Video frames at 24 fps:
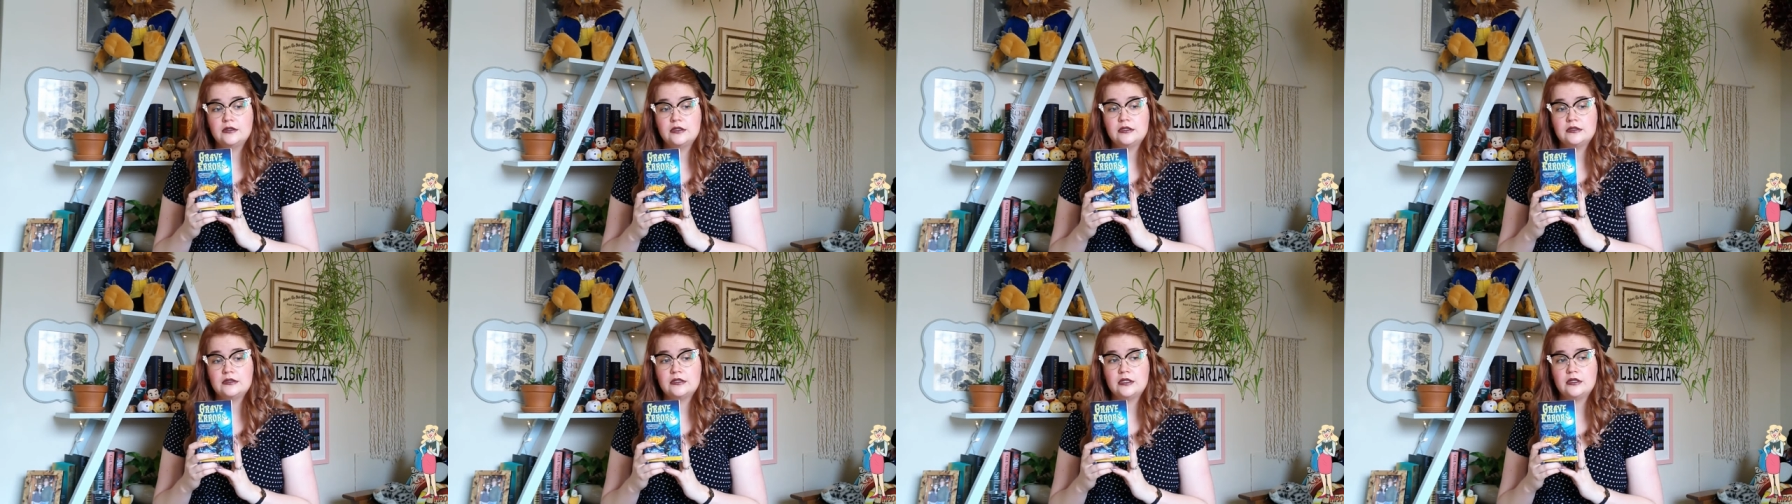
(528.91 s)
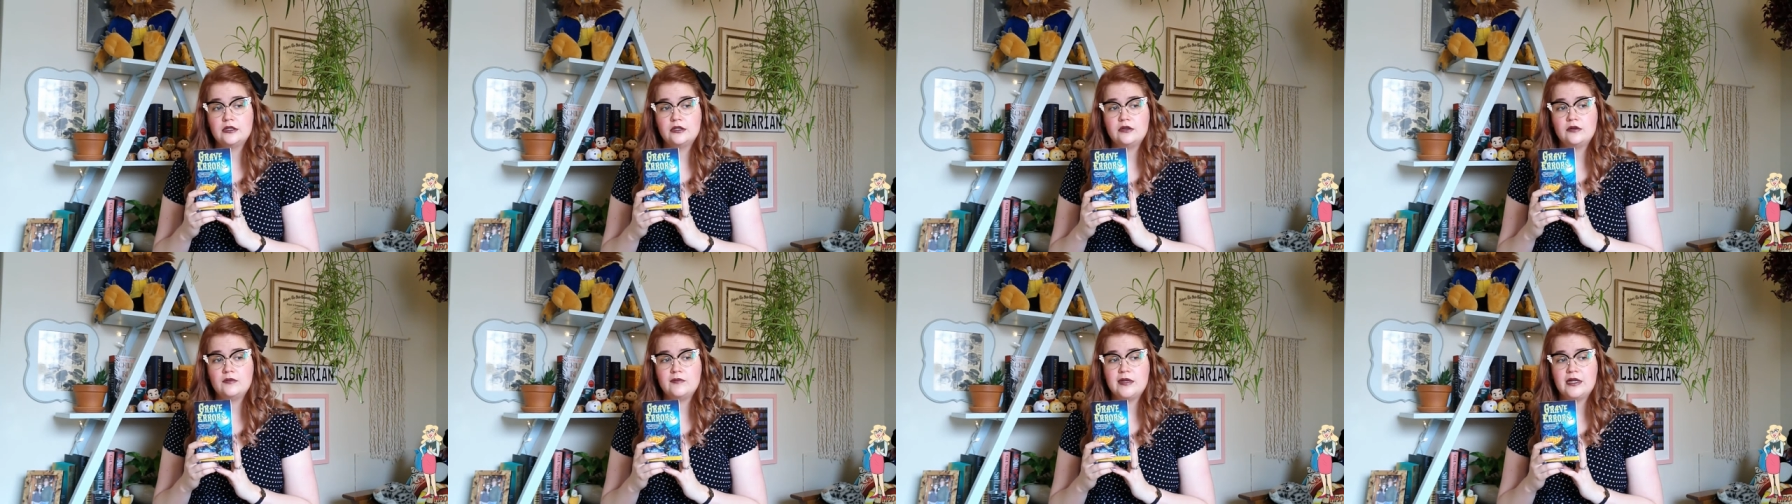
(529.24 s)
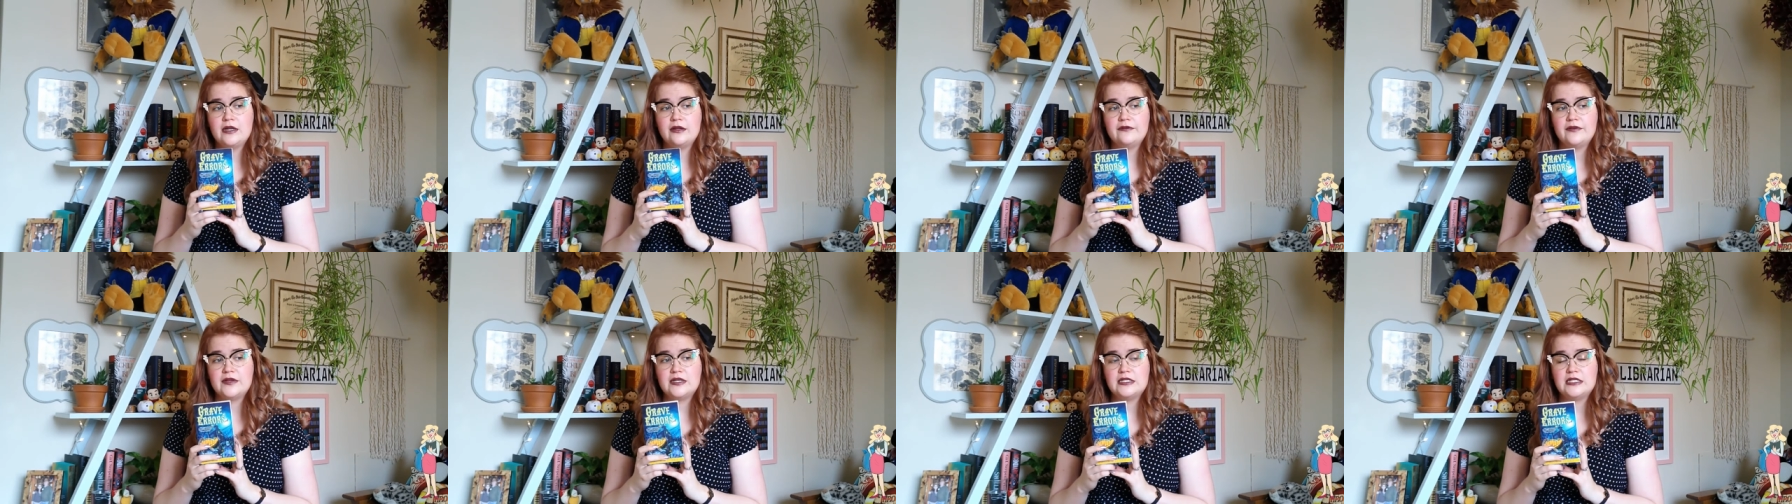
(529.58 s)
is a little bit
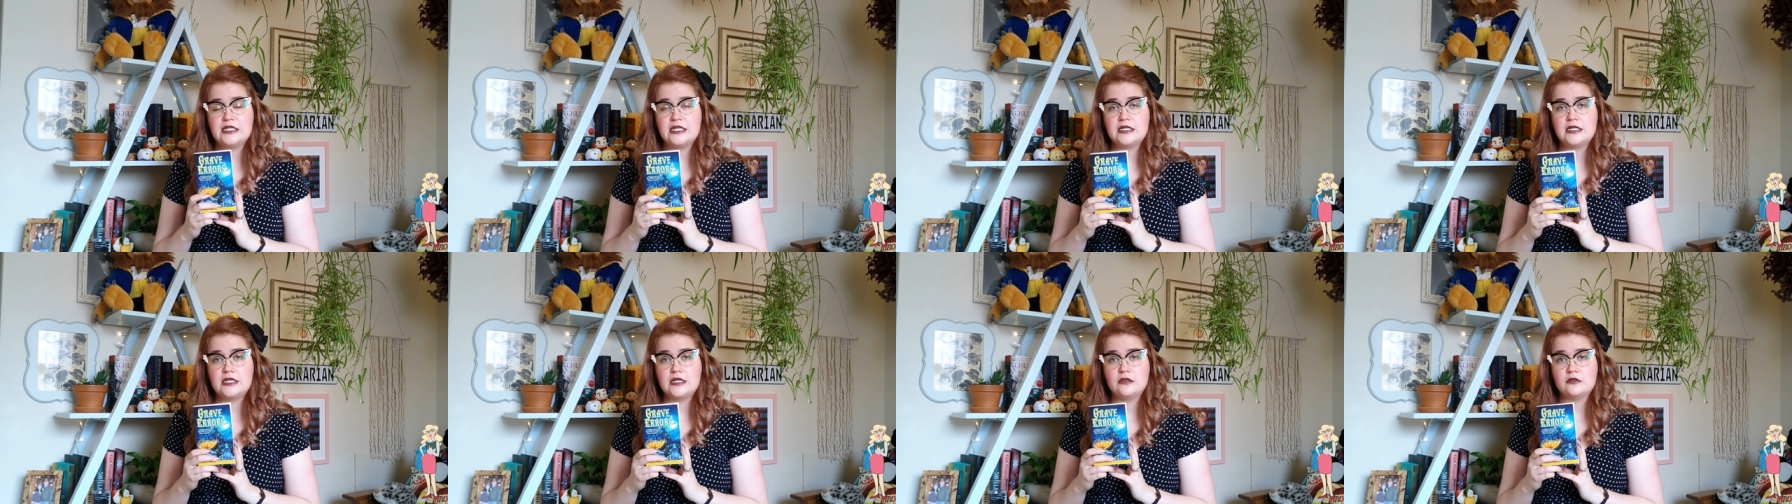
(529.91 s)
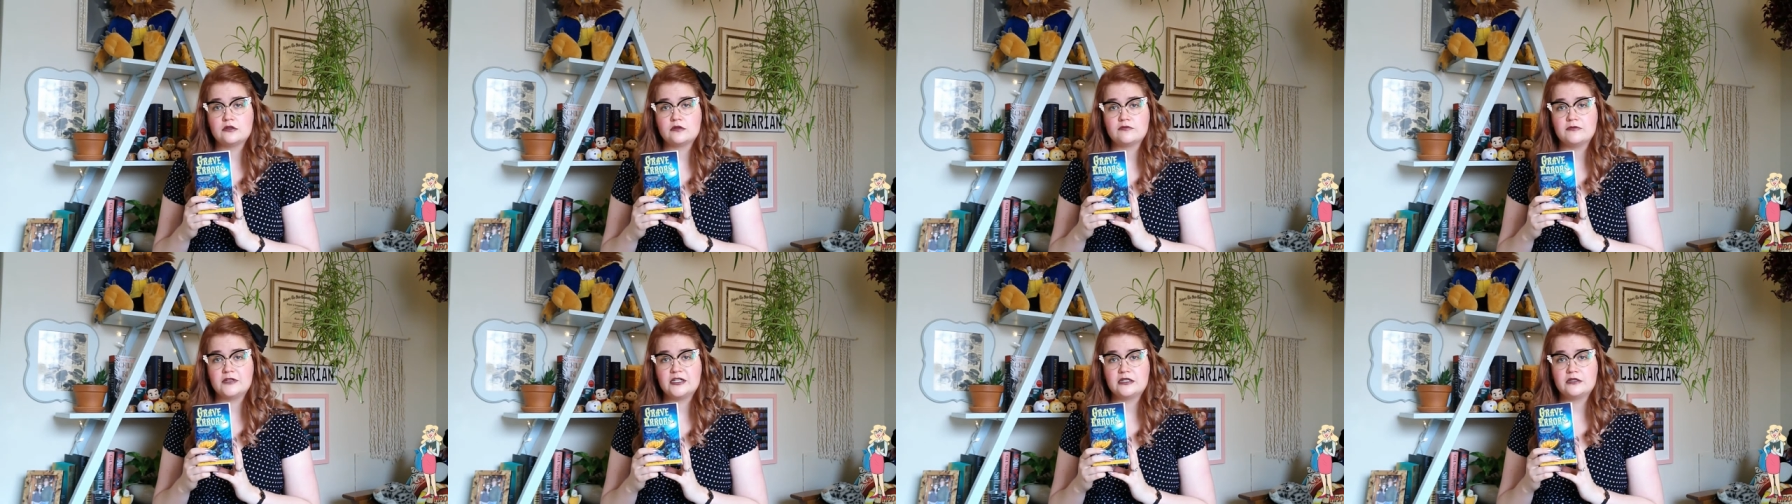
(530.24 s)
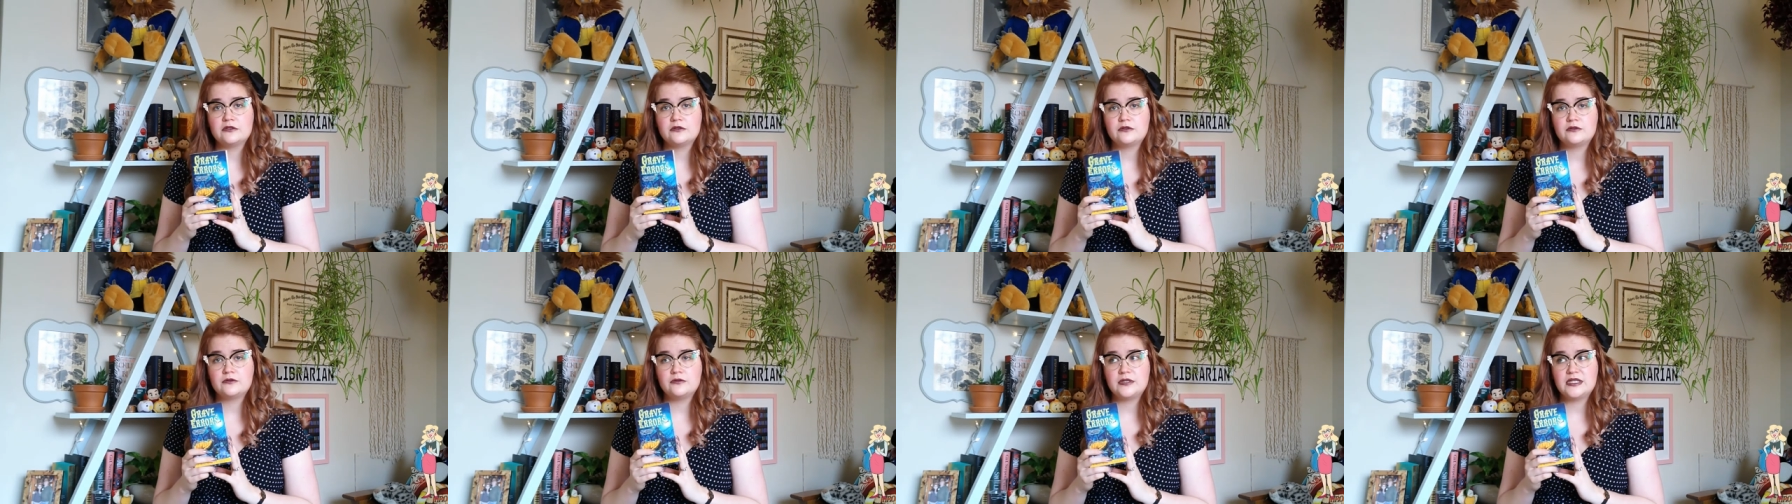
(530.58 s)
of a Dia de los
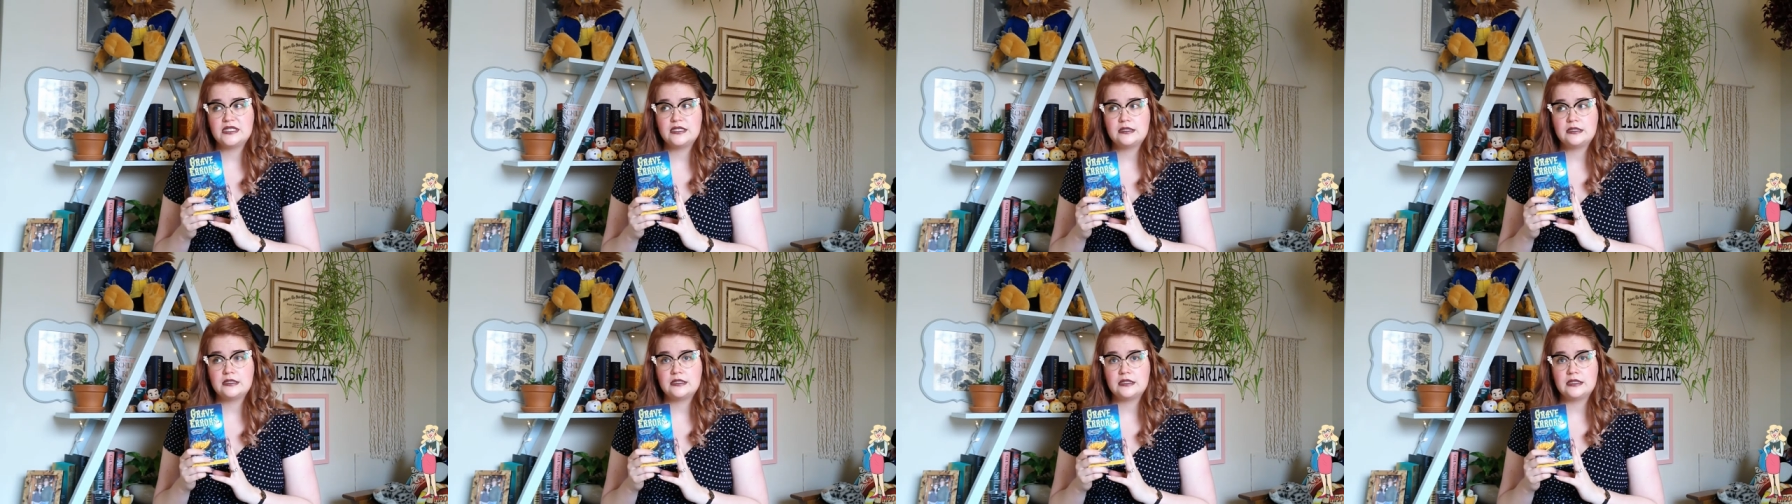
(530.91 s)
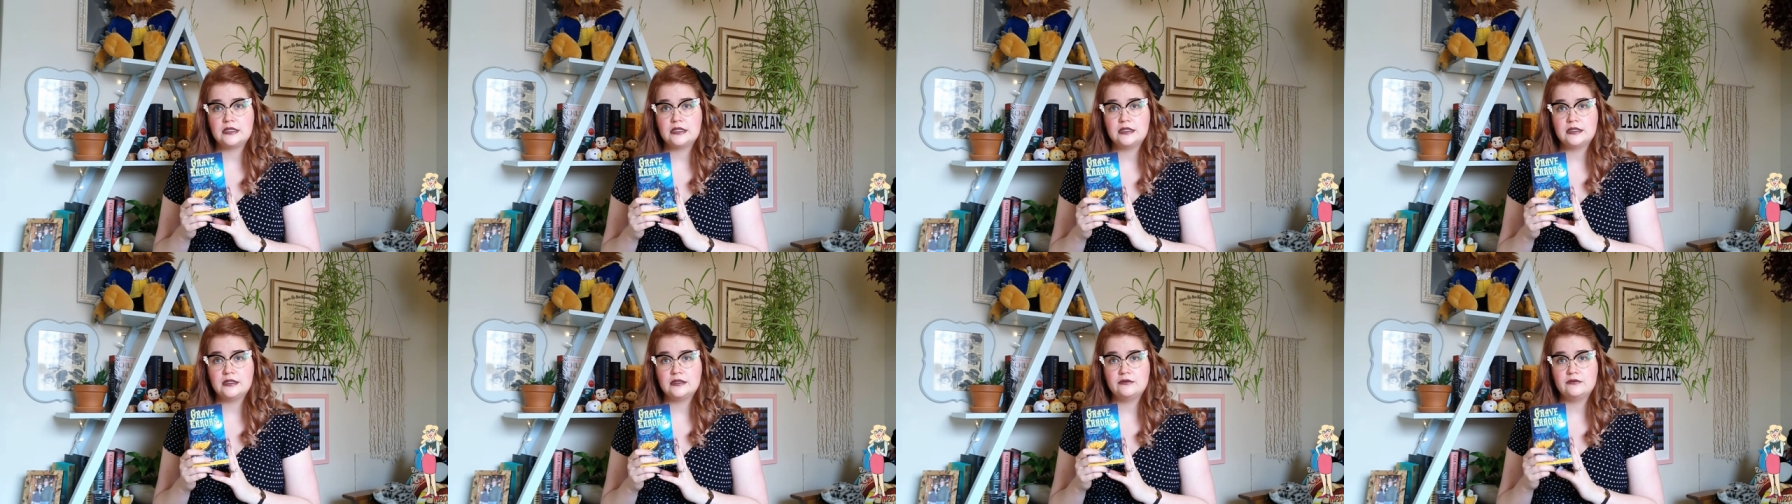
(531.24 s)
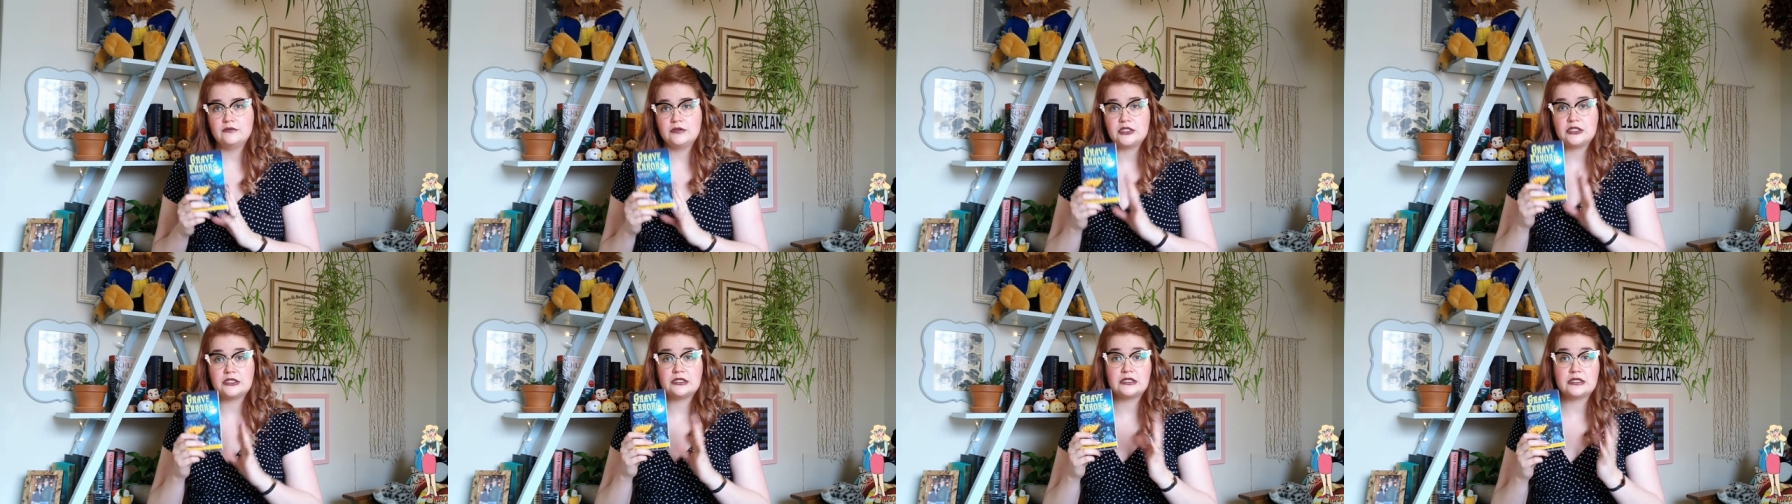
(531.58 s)
Muertos twist,
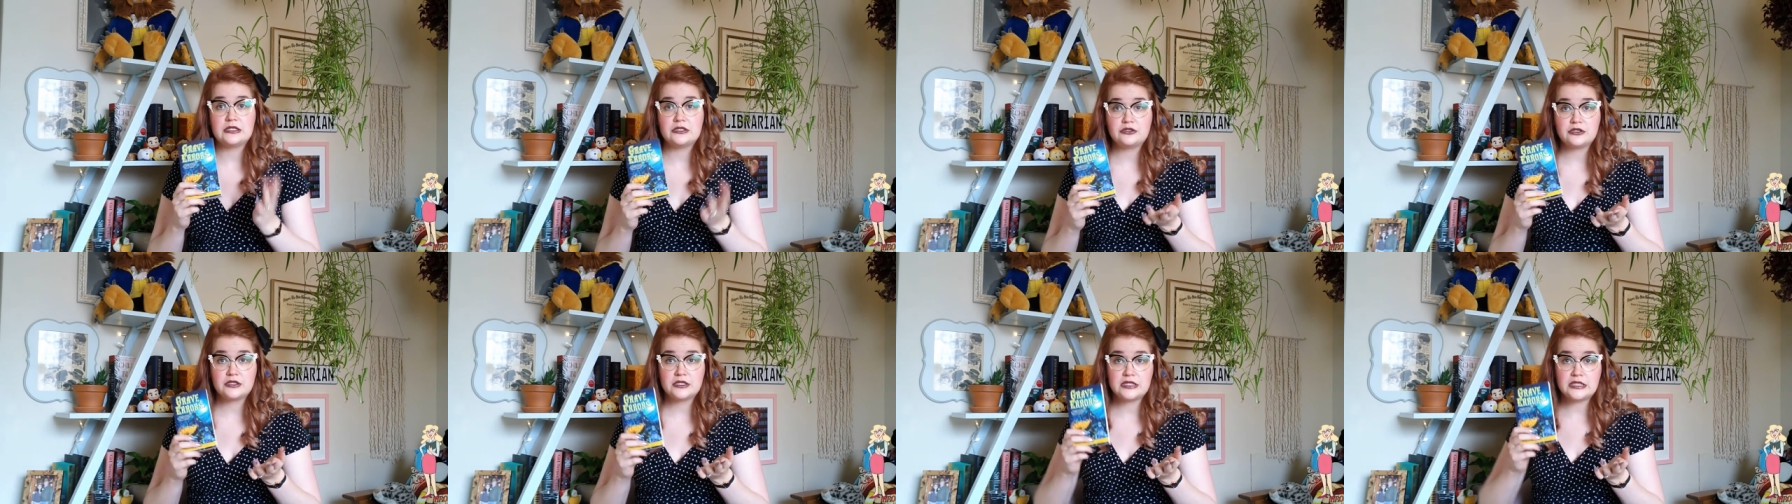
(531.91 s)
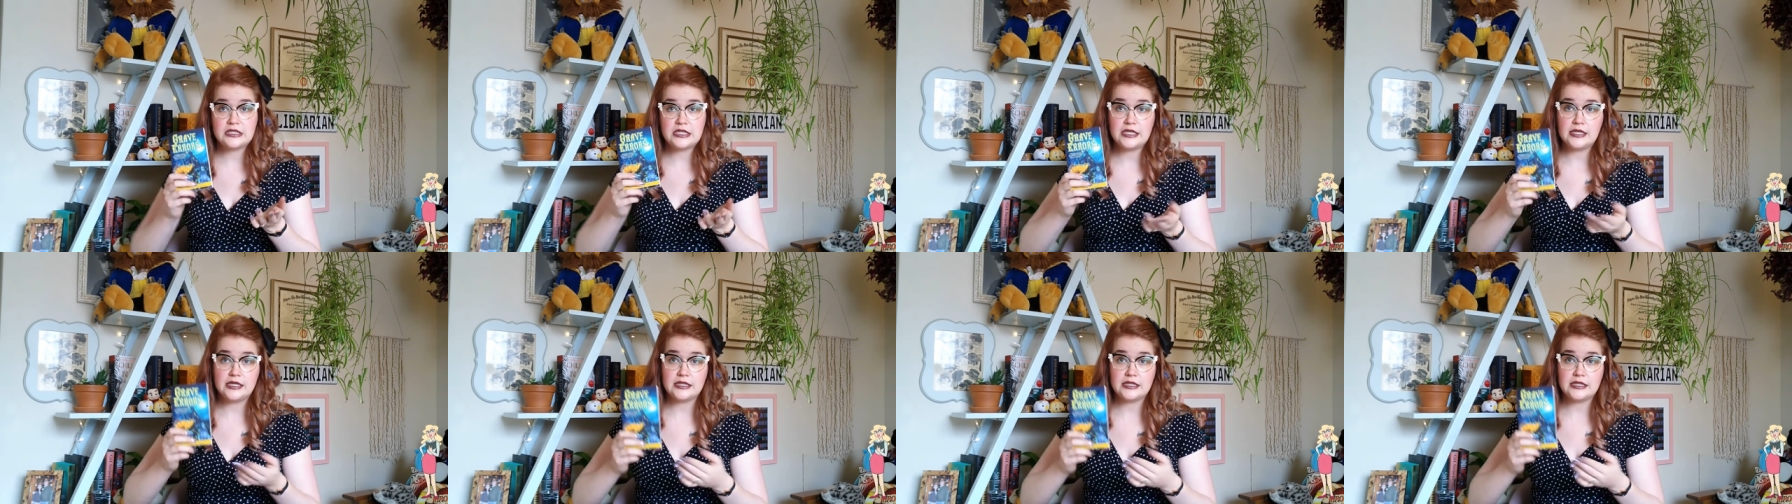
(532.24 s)
which is interesting.